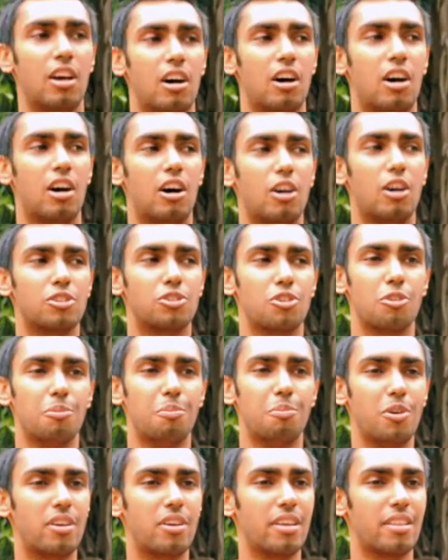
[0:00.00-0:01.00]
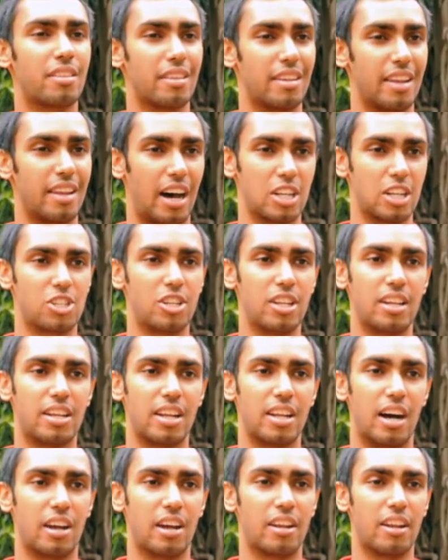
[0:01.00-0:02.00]
Uh, so the book is largely
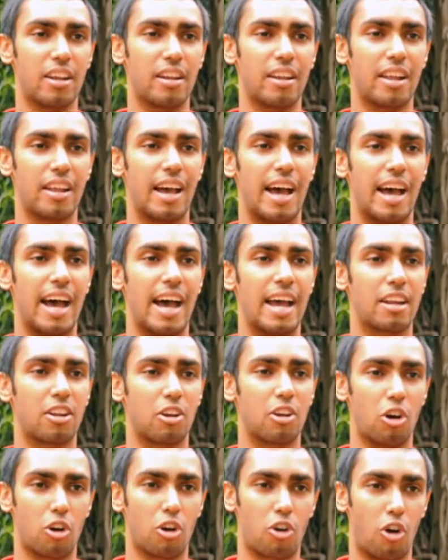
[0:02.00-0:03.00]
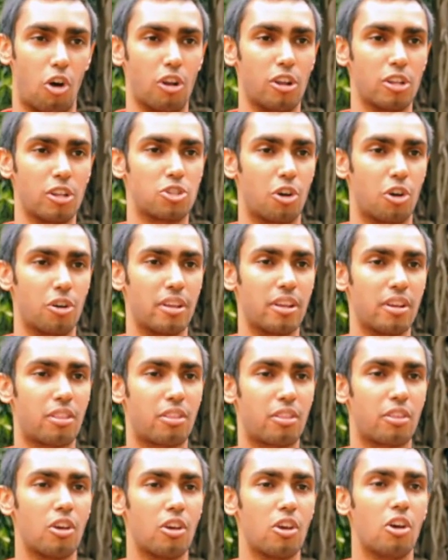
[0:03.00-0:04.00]
targeted at a college
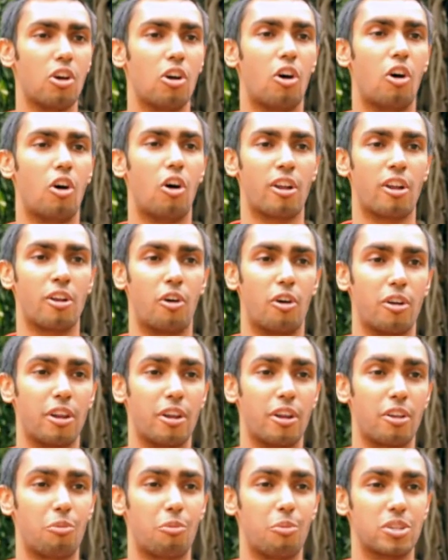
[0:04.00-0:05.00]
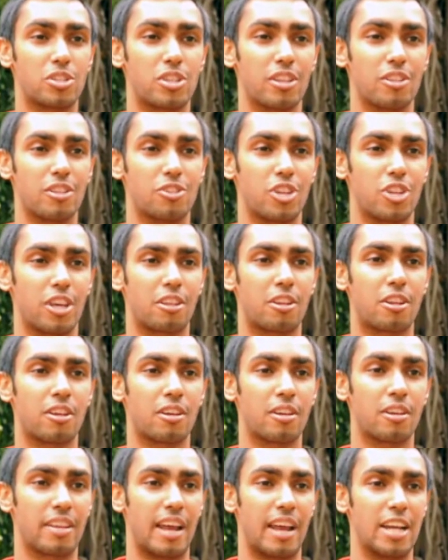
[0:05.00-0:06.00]
audience or an audience which has just
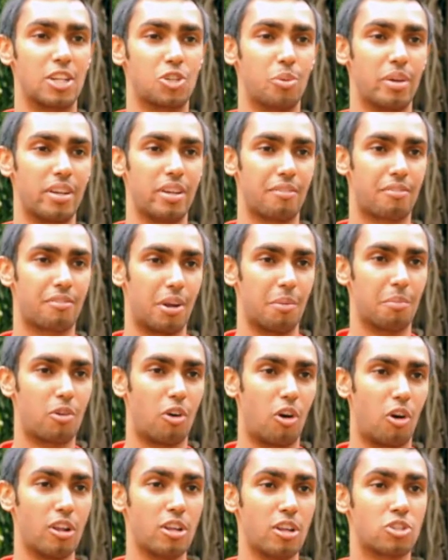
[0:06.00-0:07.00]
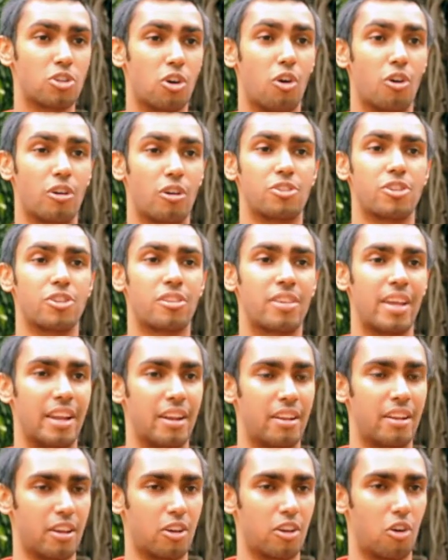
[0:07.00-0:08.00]
graduated from college or is just
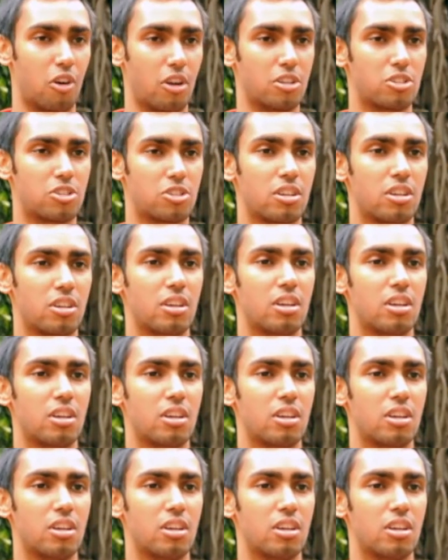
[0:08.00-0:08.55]
entering college.